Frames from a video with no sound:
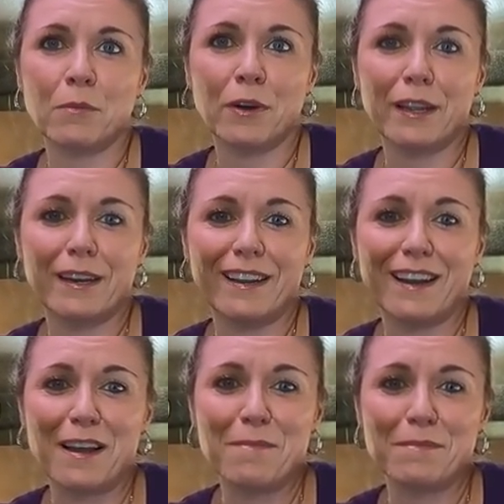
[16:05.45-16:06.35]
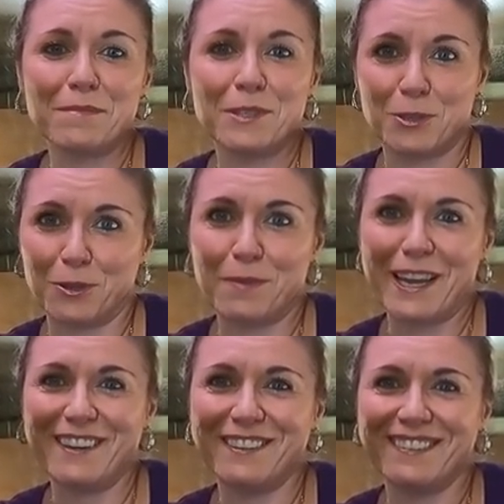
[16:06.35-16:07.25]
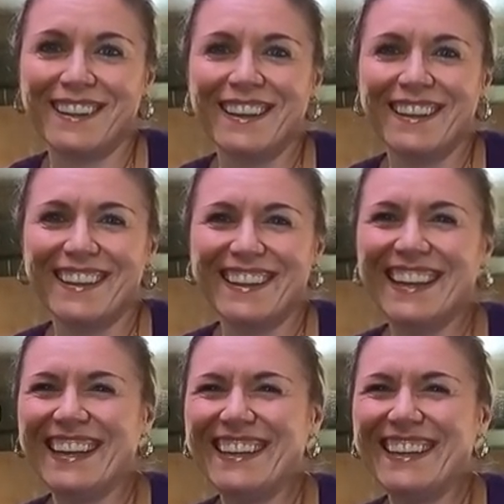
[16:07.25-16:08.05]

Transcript: morning and I'm still in bed. Yeah.